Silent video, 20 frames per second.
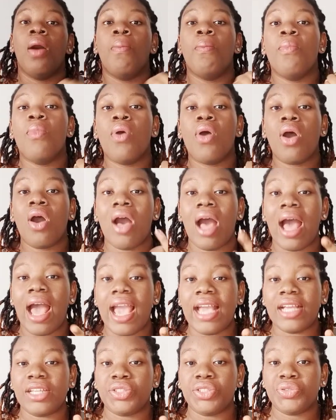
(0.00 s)
more
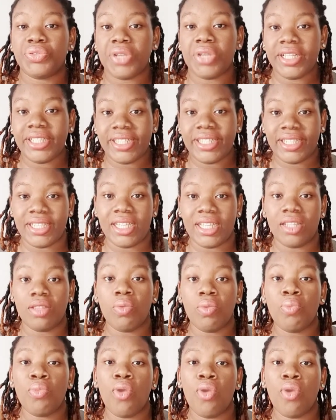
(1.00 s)
hydrating,